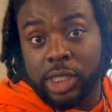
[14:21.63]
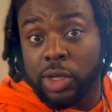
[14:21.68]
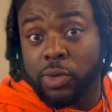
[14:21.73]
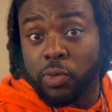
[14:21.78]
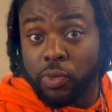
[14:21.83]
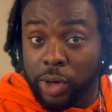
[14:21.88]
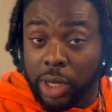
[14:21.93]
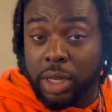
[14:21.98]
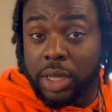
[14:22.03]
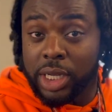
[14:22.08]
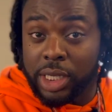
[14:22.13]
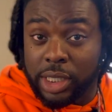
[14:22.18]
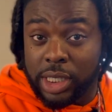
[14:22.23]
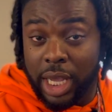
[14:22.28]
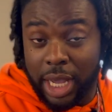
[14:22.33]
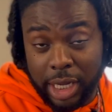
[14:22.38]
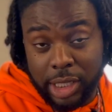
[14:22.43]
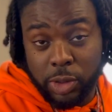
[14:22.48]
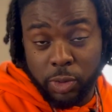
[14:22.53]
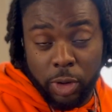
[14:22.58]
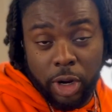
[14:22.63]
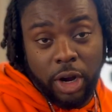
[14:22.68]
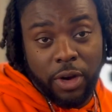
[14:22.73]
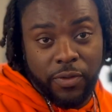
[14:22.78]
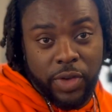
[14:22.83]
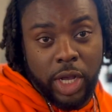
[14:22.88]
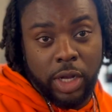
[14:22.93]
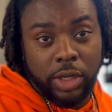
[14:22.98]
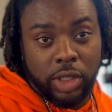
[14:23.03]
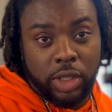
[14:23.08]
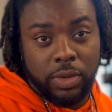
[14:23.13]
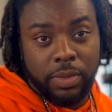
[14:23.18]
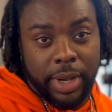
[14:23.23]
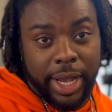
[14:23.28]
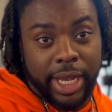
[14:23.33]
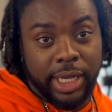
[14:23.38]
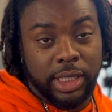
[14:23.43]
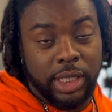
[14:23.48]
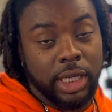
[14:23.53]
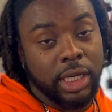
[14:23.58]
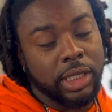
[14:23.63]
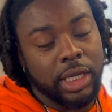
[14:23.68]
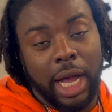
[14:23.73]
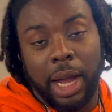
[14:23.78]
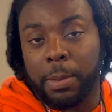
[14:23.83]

to really test what her VO2 max is.